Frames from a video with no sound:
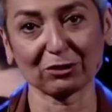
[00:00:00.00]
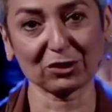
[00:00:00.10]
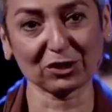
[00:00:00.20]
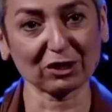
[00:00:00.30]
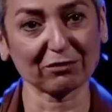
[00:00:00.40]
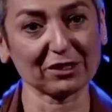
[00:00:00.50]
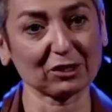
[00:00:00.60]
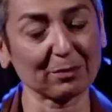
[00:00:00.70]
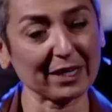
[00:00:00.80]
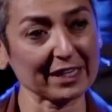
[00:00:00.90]
service, to
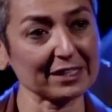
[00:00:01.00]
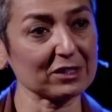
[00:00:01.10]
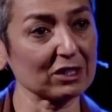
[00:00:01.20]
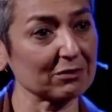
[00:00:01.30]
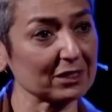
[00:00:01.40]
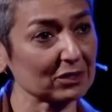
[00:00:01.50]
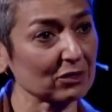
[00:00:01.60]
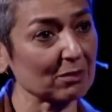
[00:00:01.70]
being in service to the